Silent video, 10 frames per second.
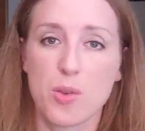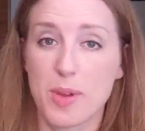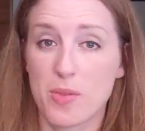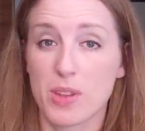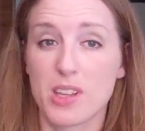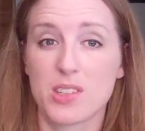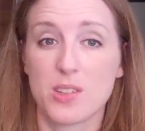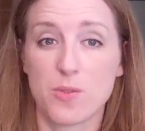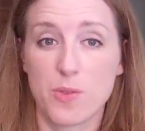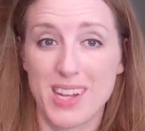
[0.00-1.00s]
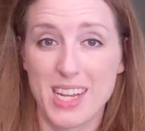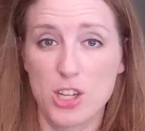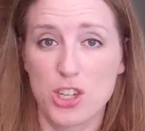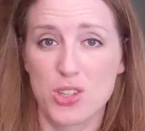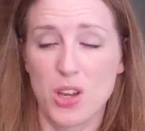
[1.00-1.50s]
Since it's already been released
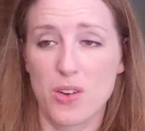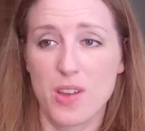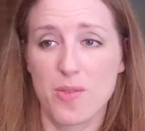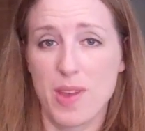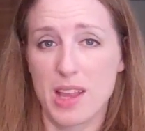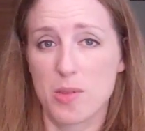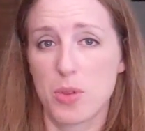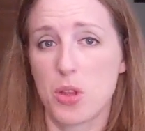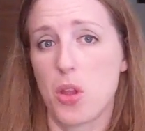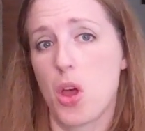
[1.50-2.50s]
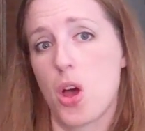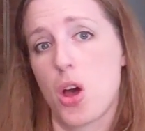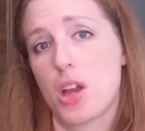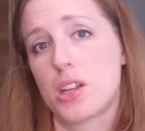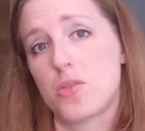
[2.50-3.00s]
in Finnish, it's already
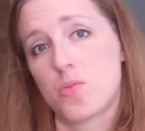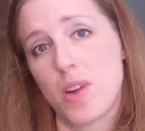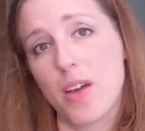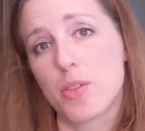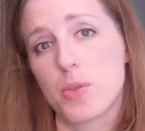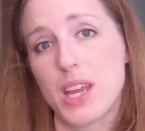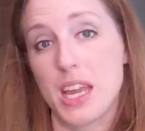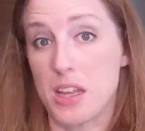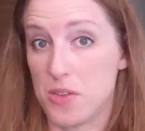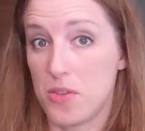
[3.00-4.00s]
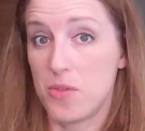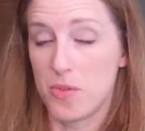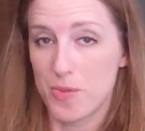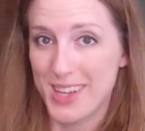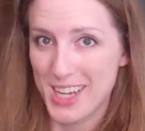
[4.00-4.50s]
available on Ravelry
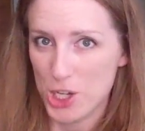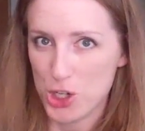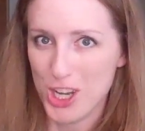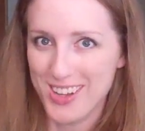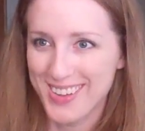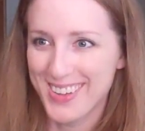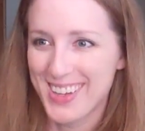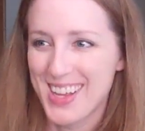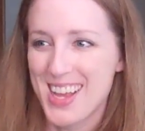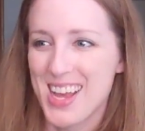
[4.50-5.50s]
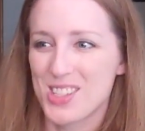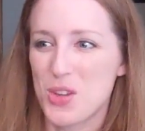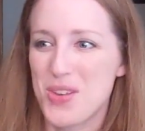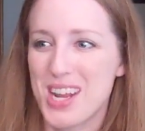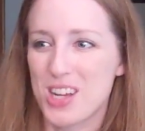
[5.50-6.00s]
in Finnish.
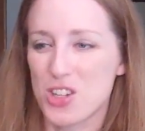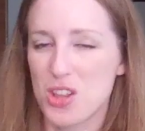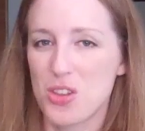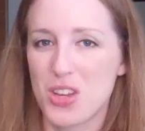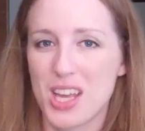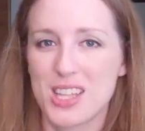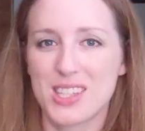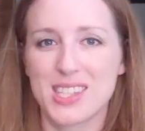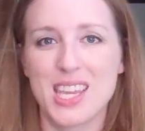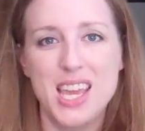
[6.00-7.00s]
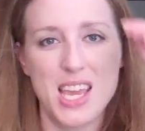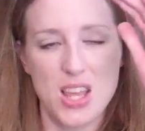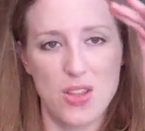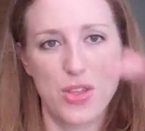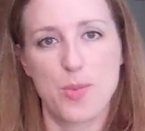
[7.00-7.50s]
So you can actually look and
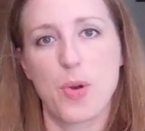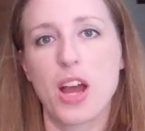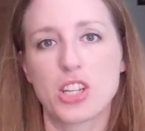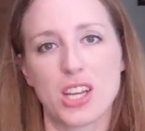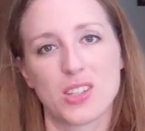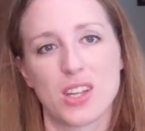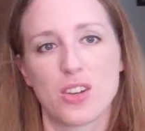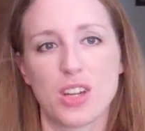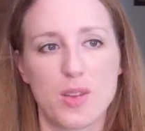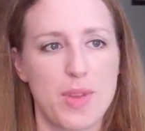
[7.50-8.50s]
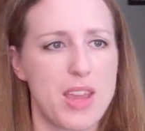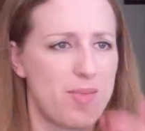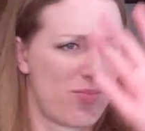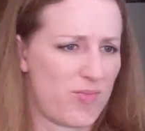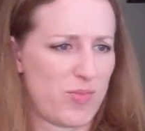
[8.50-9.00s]
see the projects that are
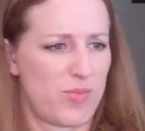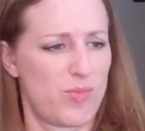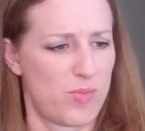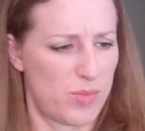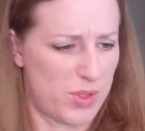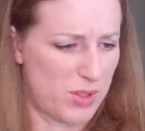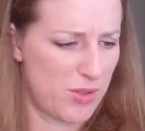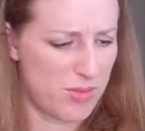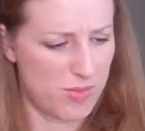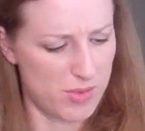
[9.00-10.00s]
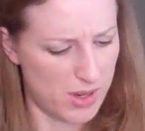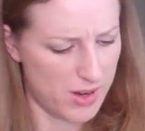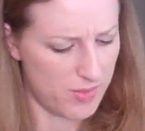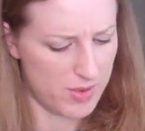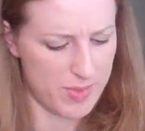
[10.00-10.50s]
going to be,
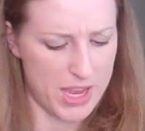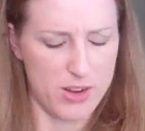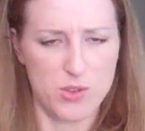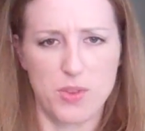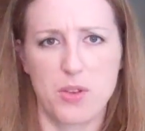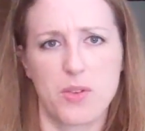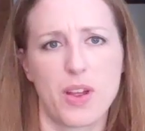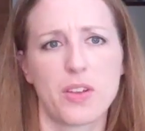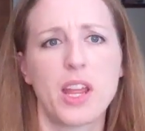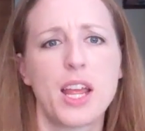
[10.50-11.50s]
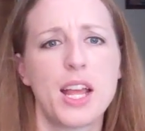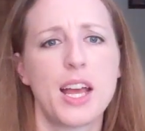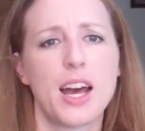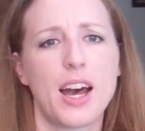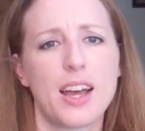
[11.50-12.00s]
ooh, sorry, one of my hairs floating
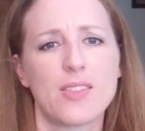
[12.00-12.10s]
around.